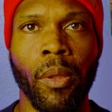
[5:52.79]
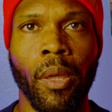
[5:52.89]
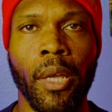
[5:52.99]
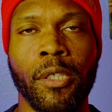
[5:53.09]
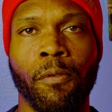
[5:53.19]

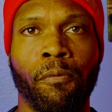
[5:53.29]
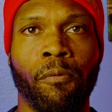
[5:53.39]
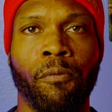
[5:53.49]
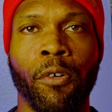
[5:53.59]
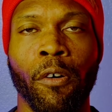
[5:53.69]
It's
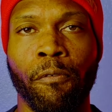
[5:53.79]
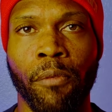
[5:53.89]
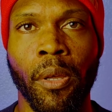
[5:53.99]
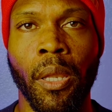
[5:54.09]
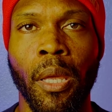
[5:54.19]

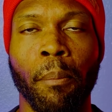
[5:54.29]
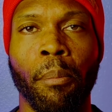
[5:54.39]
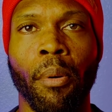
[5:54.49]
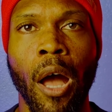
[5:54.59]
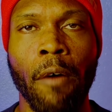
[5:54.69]
fulfilling
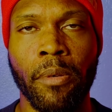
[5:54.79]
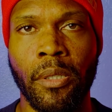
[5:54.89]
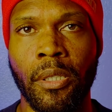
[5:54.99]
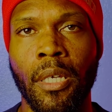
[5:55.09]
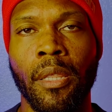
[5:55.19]

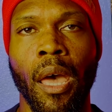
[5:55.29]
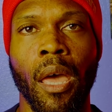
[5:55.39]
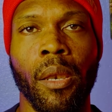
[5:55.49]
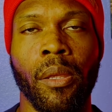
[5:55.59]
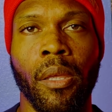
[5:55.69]
prophecy
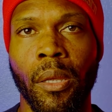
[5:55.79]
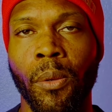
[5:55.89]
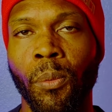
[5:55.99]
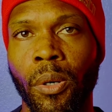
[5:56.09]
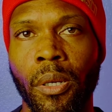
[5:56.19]
that he
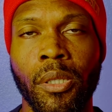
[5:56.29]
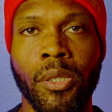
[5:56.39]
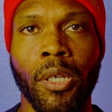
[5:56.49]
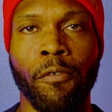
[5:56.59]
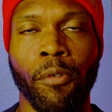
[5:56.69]
would
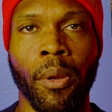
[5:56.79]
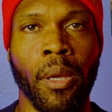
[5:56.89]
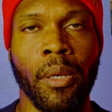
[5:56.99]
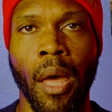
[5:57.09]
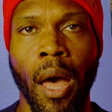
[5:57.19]
suffer
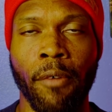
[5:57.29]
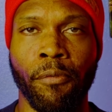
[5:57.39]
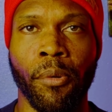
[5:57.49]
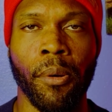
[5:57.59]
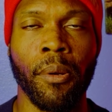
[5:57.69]
and die
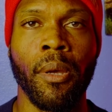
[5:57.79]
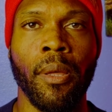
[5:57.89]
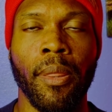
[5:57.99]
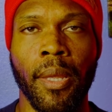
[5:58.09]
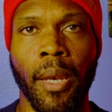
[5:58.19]
for
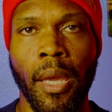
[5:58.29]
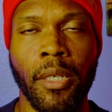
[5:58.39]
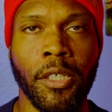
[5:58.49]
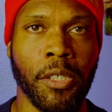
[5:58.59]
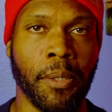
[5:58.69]
the
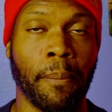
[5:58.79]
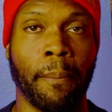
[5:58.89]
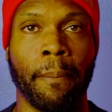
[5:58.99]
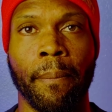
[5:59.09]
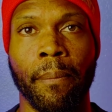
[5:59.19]
nation.
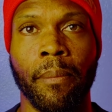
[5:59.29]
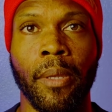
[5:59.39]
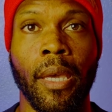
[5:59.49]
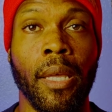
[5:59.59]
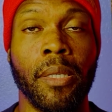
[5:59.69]

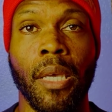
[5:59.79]
It's